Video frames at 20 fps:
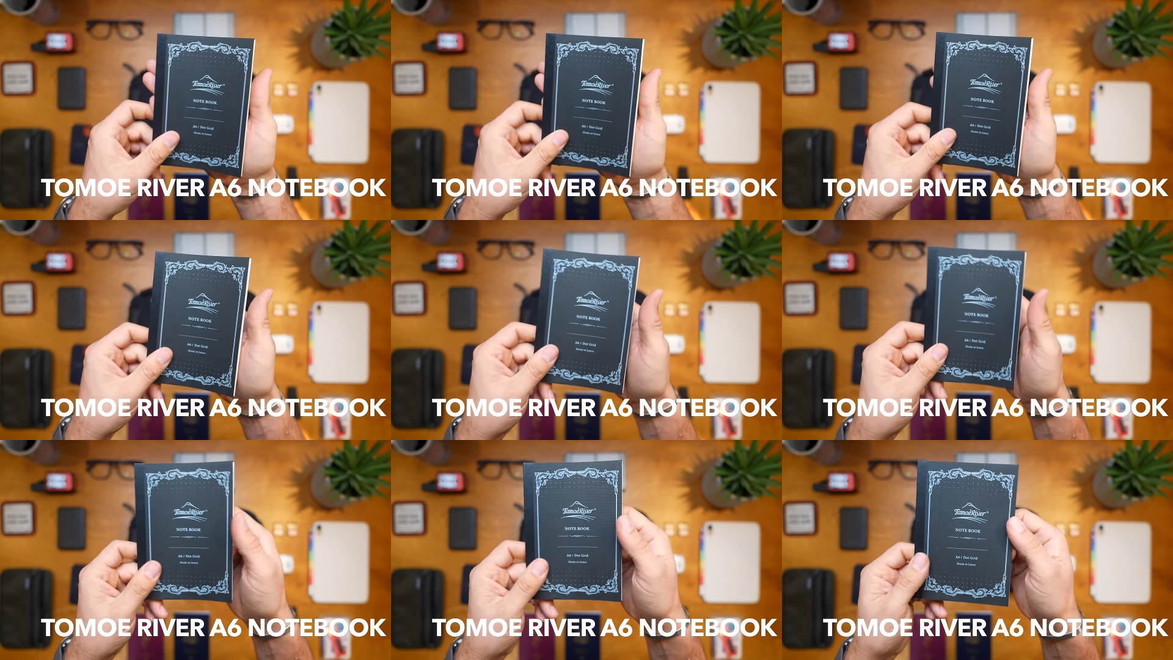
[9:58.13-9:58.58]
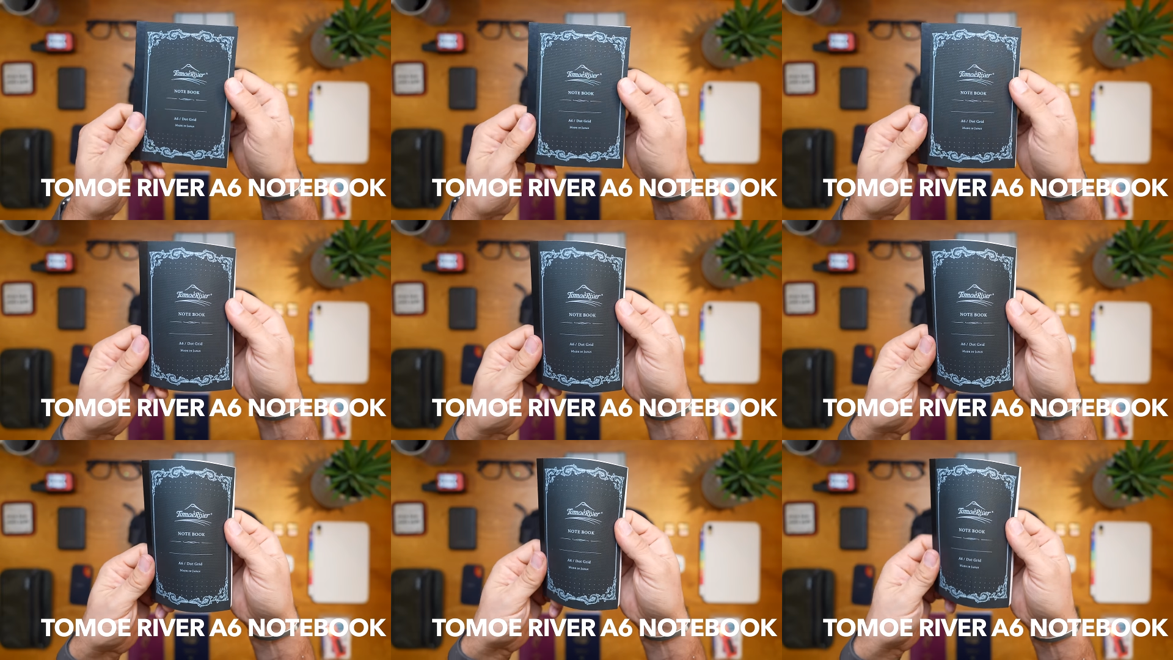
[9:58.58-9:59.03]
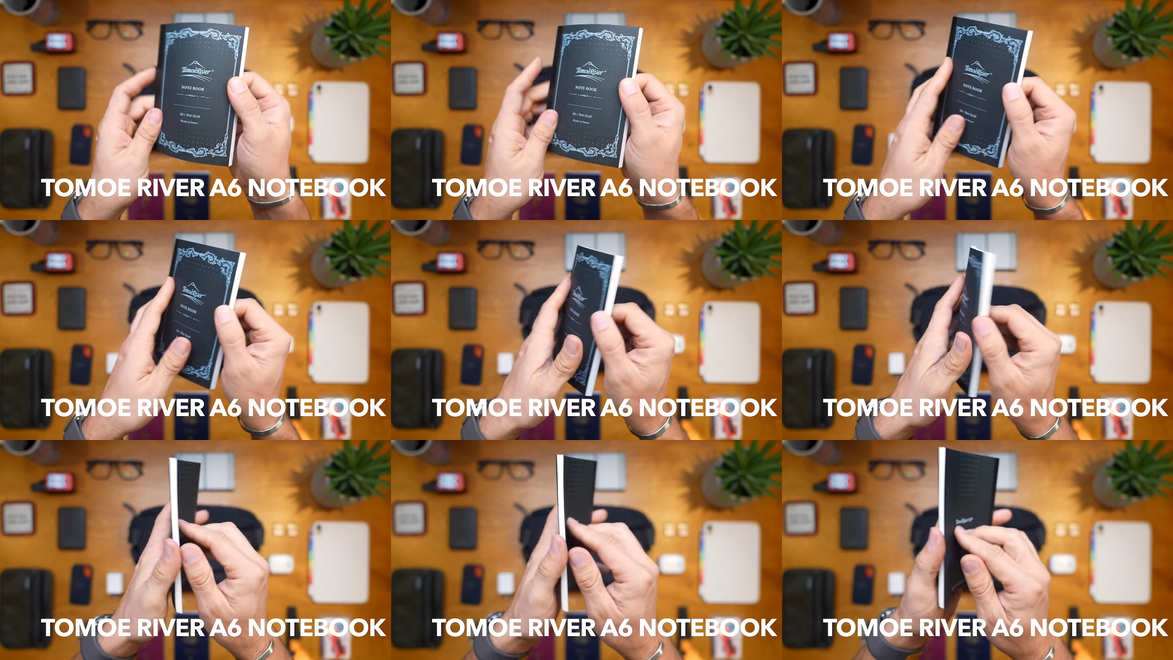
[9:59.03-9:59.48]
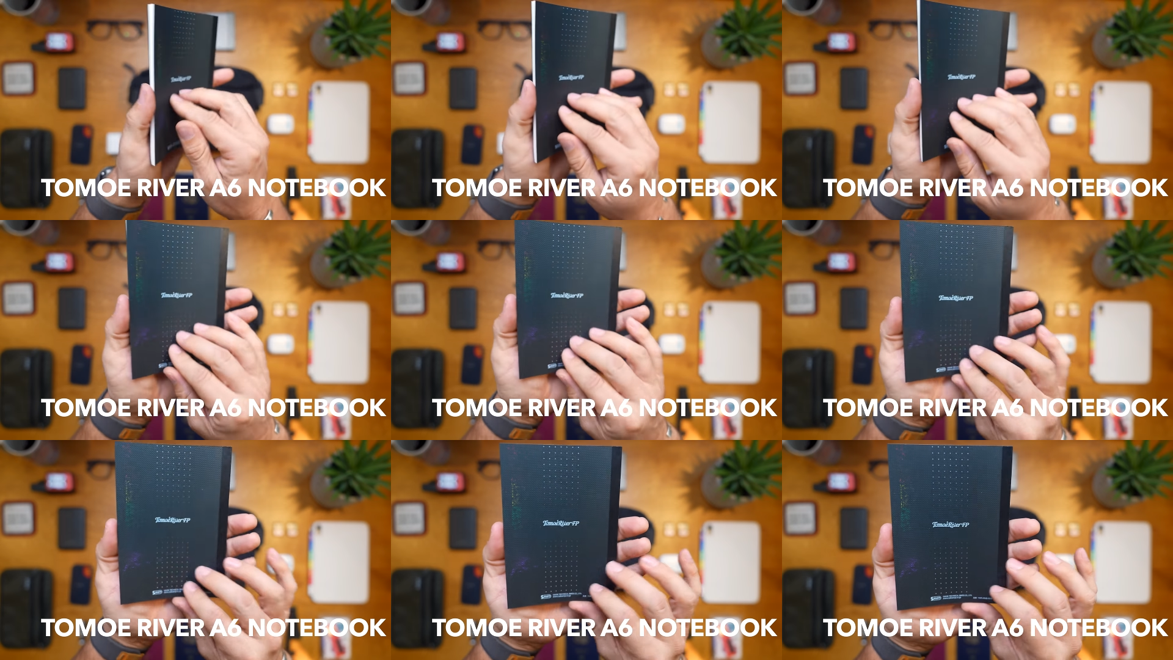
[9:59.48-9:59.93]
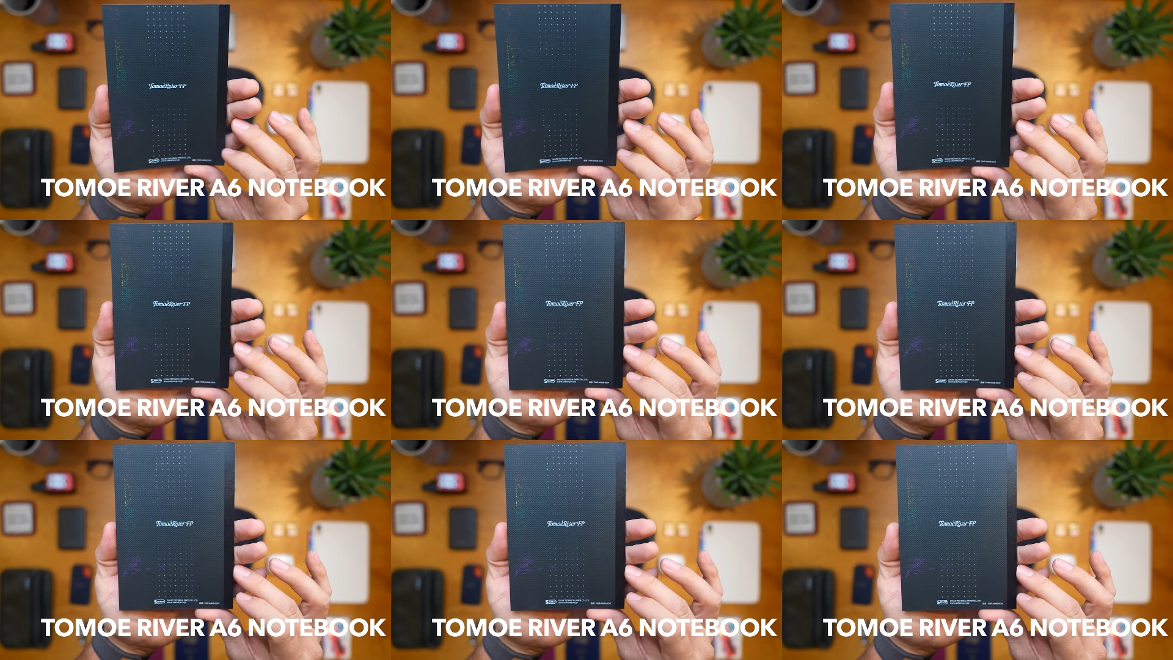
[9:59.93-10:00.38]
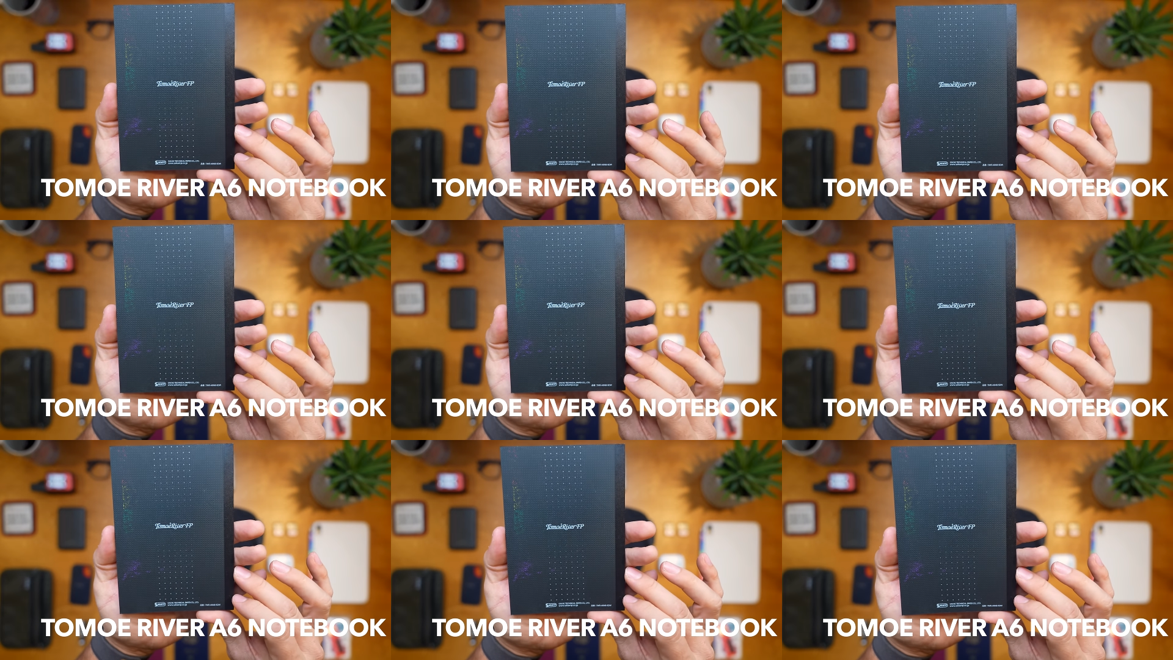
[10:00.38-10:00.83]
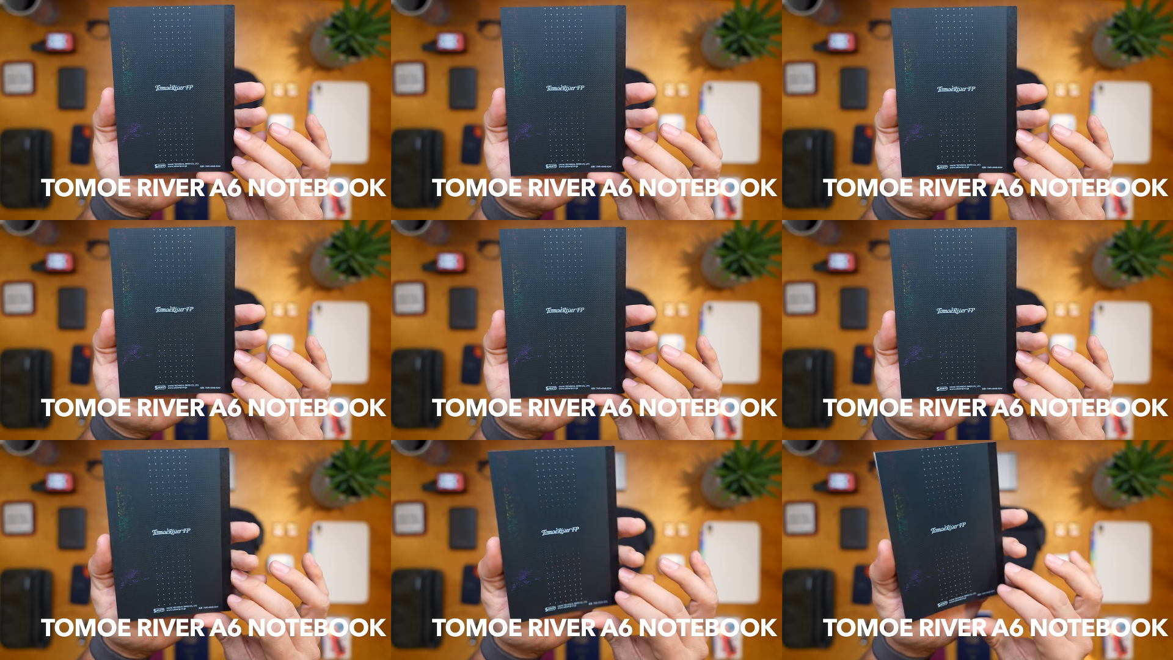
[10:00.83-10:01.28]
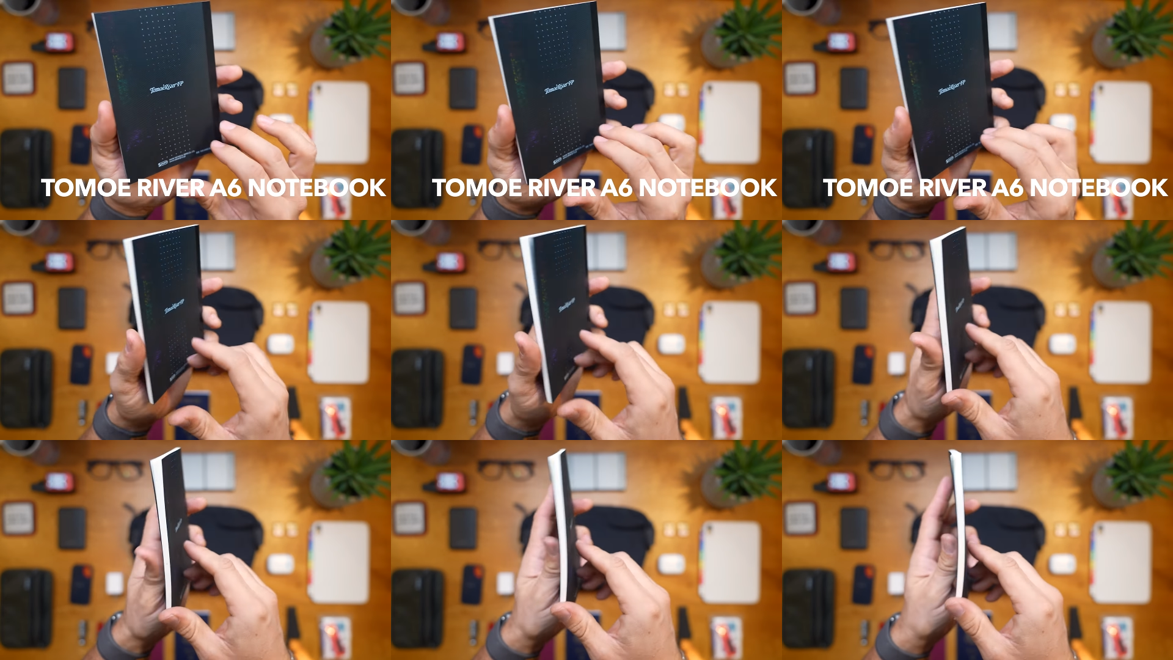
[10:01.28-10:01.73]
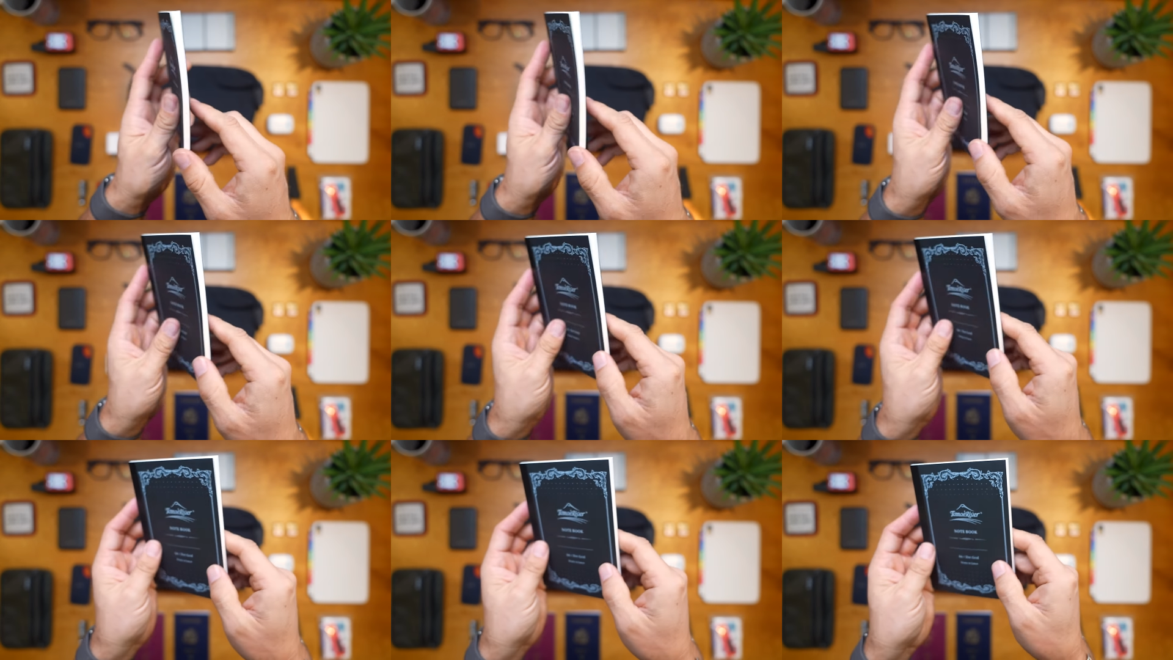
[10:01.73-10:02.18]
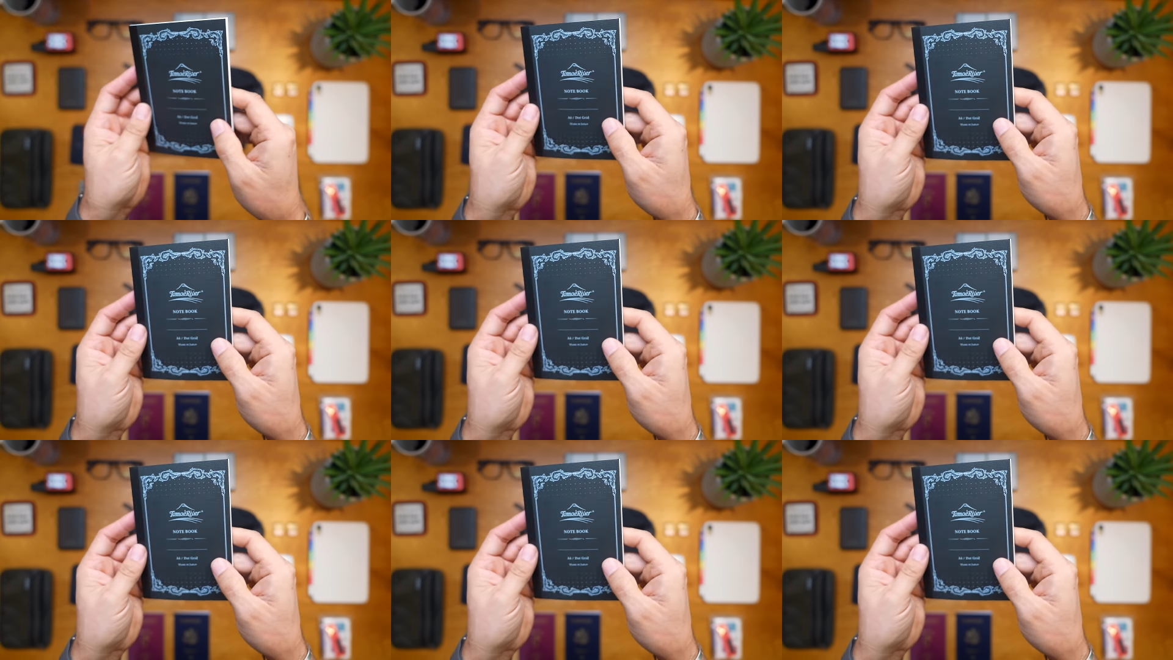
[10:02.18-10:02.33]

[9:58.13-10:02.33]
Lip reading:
No face is visible, so there are no lips to read.